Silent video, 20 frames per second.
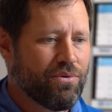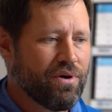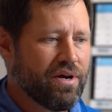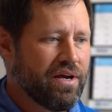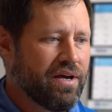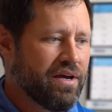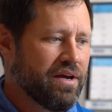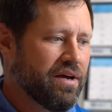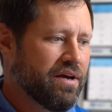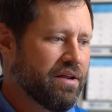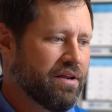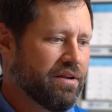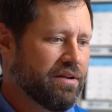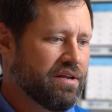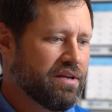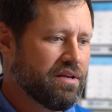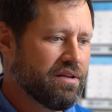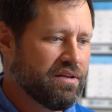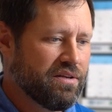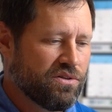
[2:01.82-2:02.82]

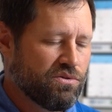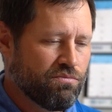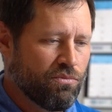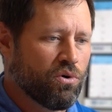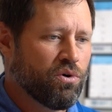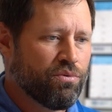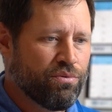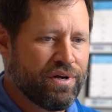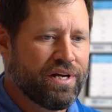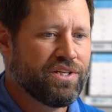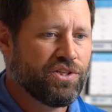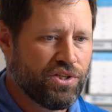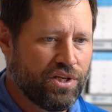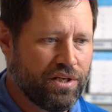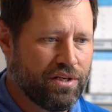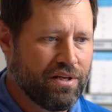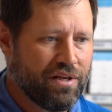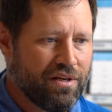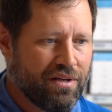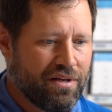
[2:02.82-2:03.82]
And it is more
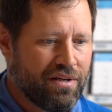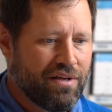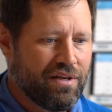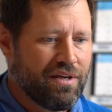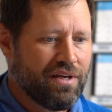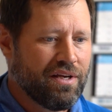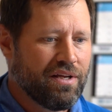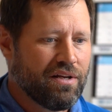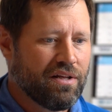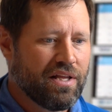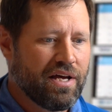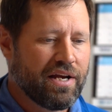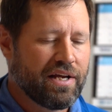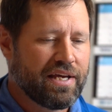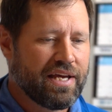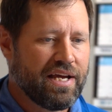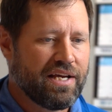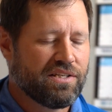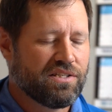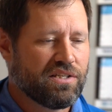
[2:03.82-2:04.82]
rigid in a lot of
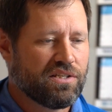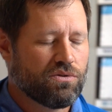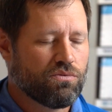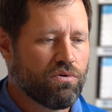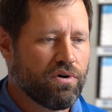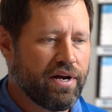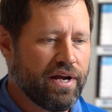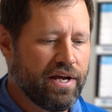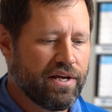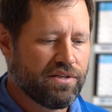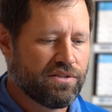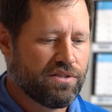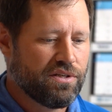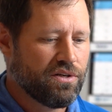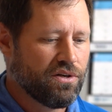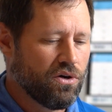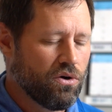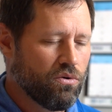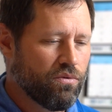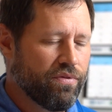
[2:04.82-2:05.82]
cases, whereas,
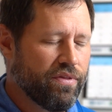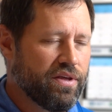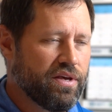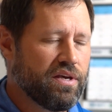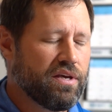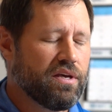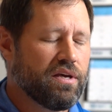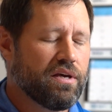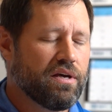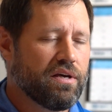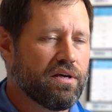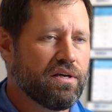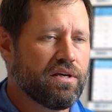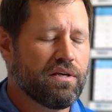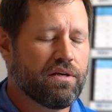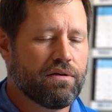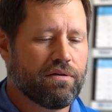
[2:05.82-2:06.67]
you know, the